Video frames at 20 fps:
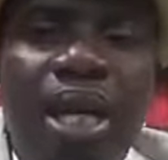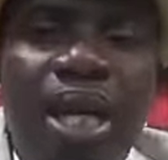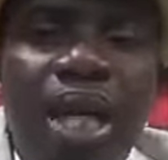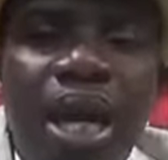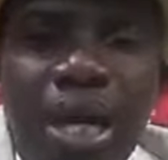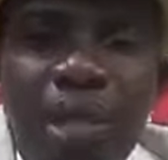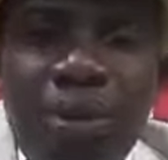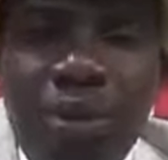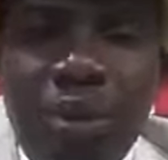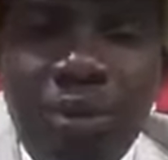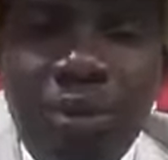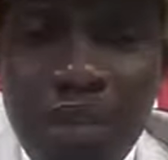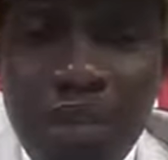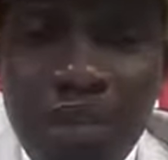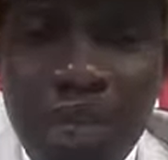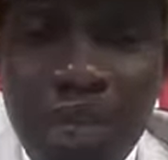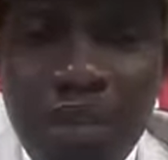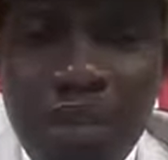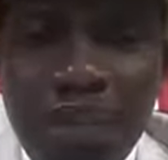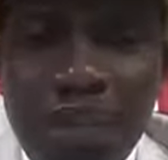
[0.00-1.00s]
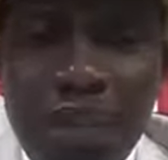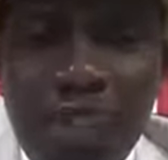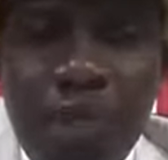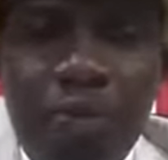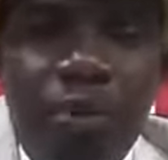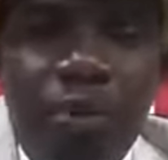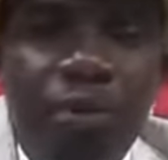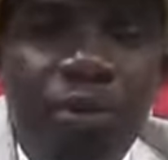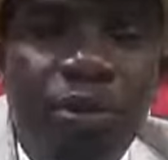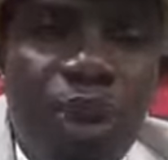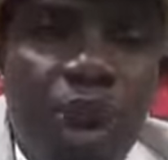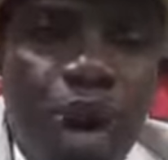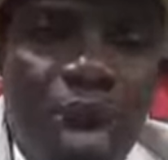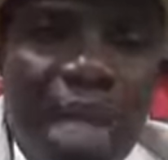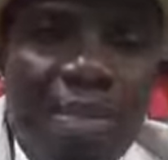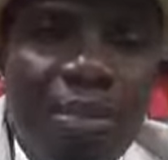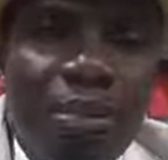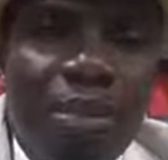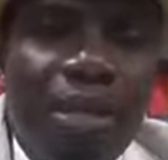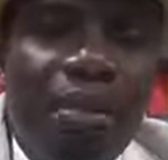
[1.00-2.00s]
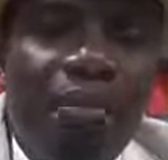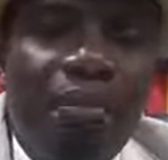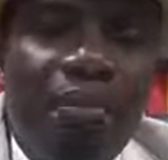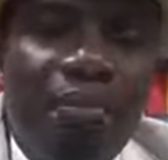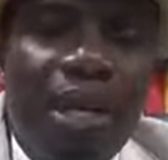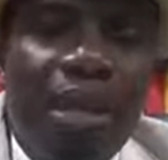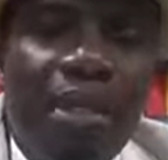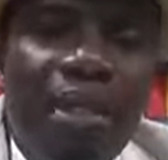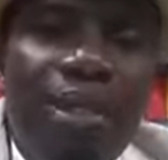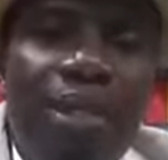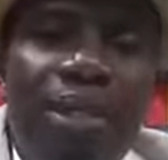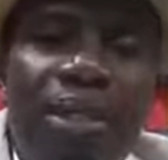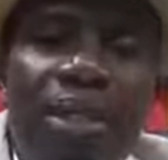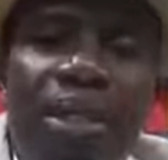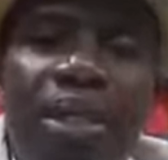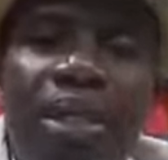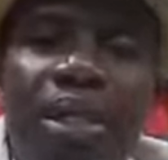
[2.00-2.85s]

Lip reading: and we'll receive it. Orgasm Conference,